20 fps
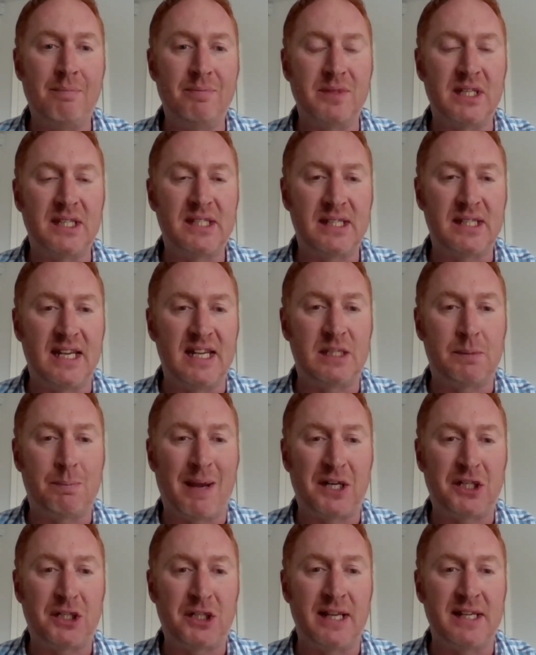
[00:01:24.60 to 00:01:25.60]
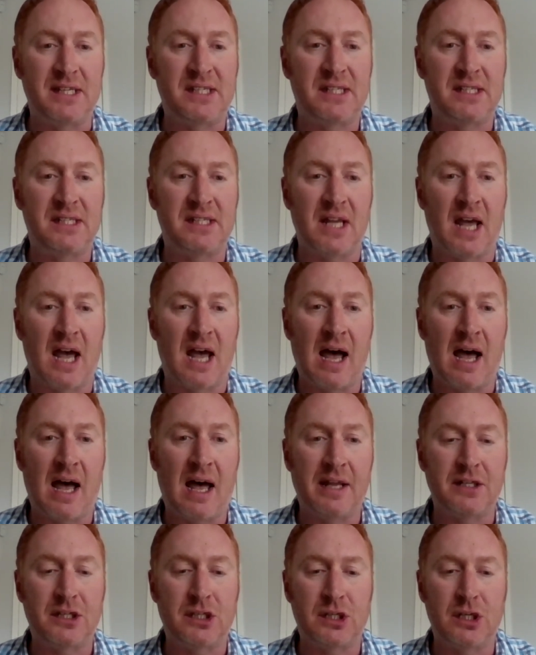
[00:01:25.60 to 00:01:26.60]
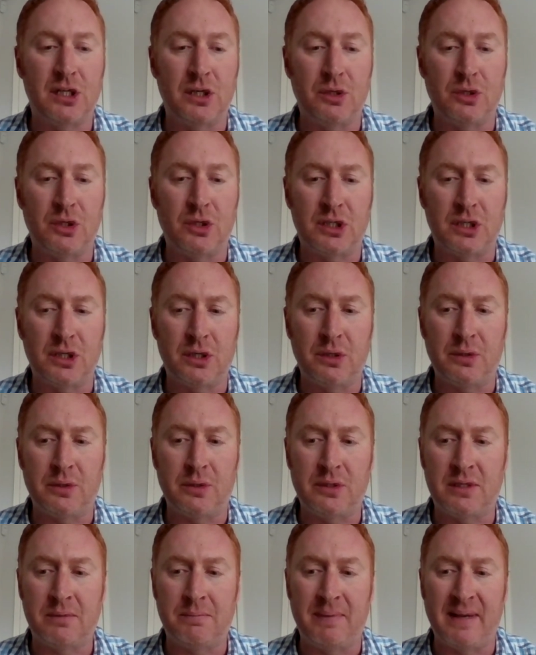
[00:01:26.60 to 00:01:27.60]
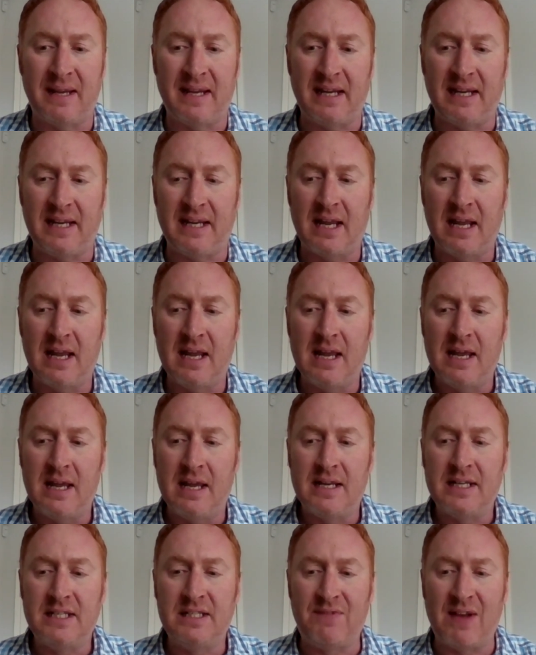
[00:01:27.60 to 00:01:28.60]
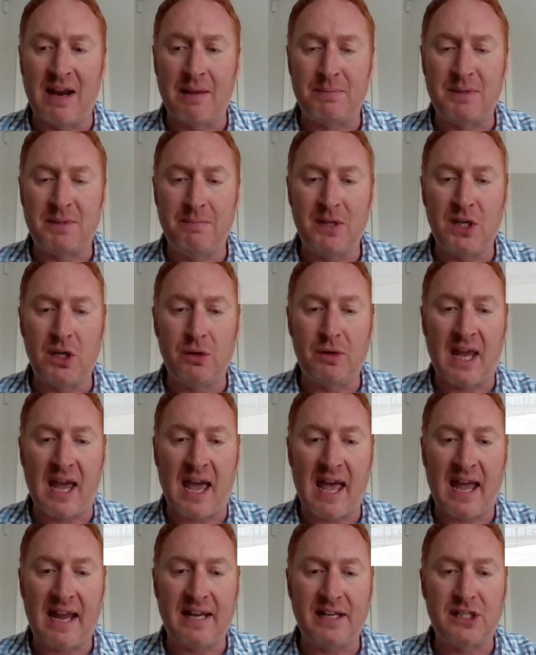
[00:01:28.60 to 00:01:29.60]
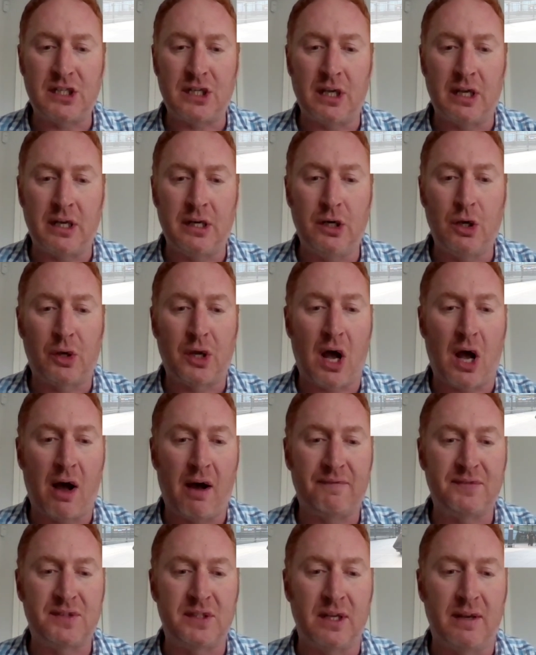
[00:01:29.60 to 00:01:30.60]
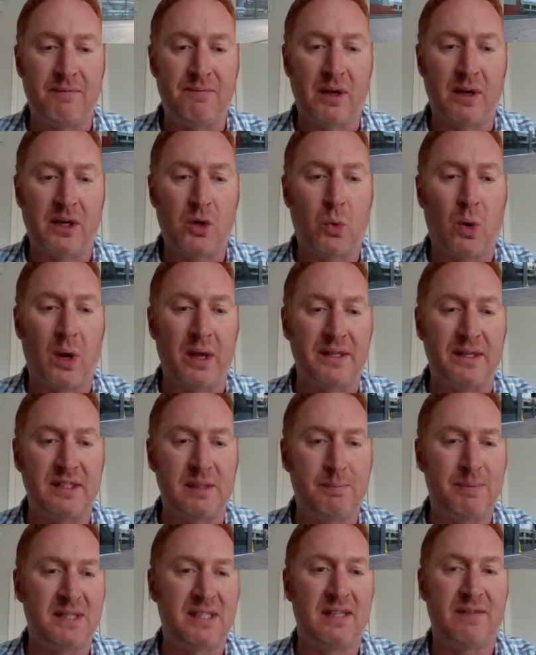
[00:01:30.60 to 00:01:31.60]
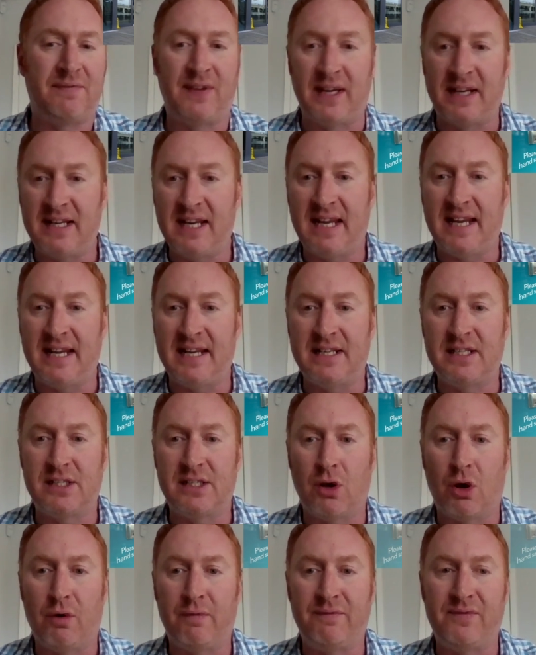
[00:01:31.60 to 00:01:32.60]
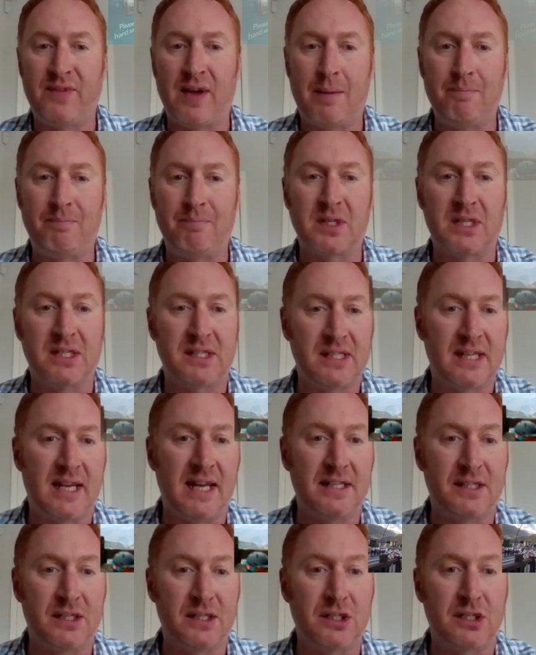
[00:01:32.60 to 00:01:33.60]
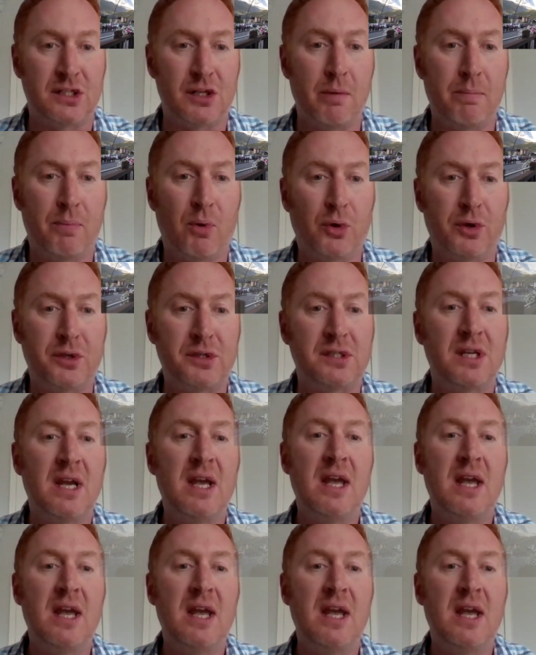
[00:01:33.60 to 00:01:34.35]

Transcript: ski specialists to be developed in the UK to look after the quite specific needs of skiers and snowboarders